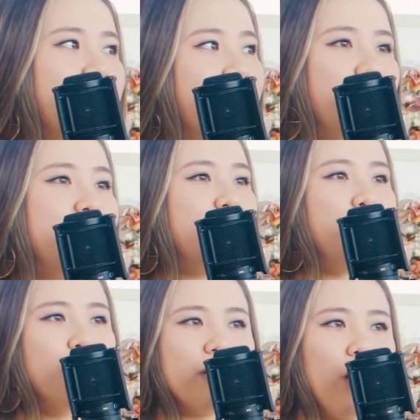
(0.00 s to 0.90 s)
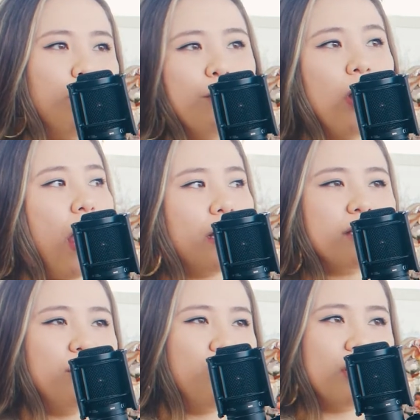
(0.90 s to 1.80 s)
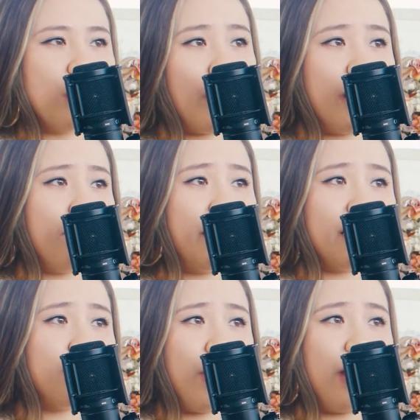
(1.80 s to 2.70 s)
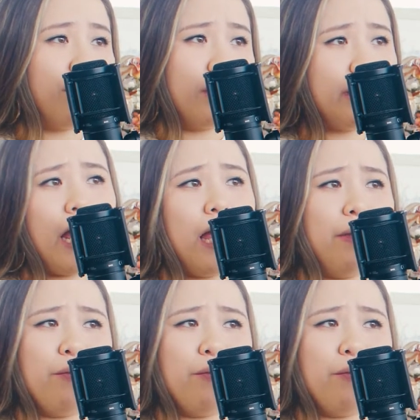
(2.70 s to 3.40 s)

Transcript: This was like 2 years out. We were honestly just looking because we had free time